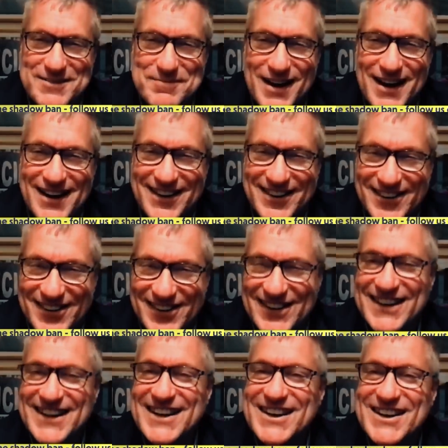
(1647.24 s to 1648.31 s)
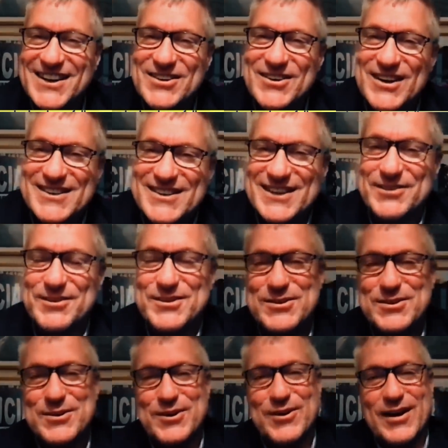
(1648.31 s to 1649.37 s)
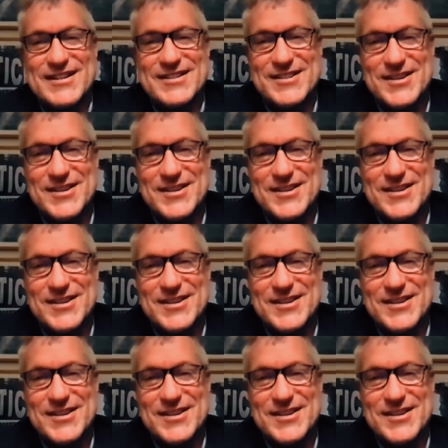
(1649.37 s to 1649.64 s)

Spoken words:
admire who I think would do a great